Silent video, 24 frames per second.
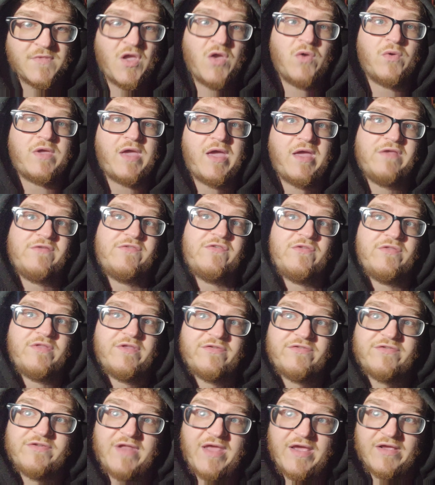Okay, so
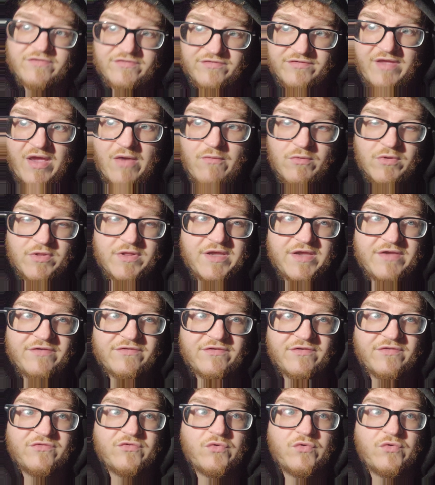this next set release is